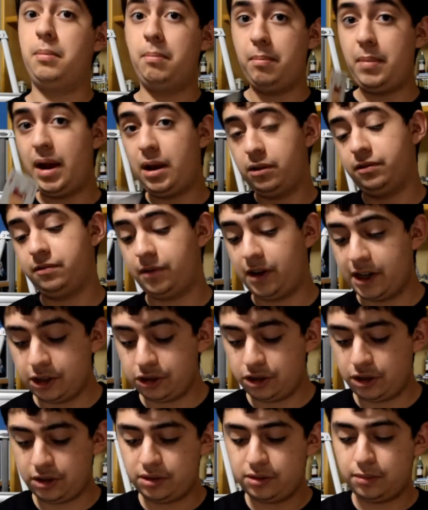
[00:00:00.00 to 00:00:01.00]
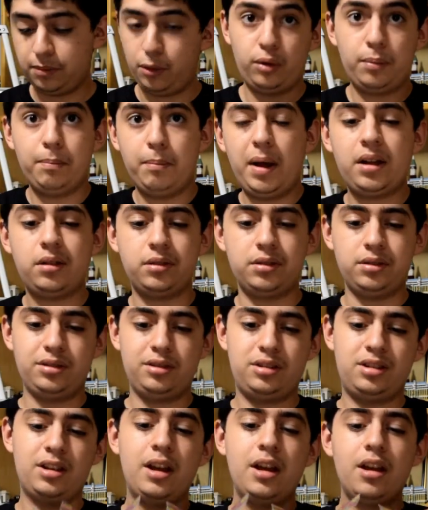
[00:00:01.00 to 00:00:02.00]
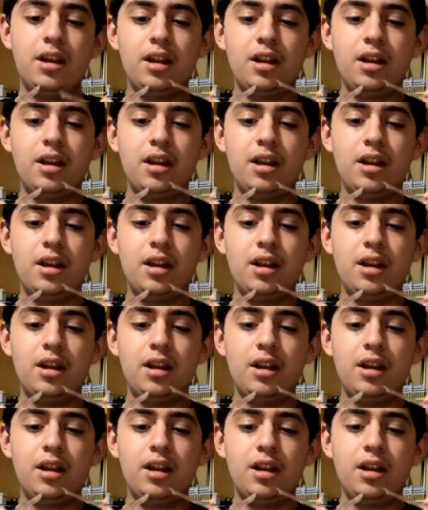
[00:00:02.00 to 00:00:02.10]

mountain ranges or mountains.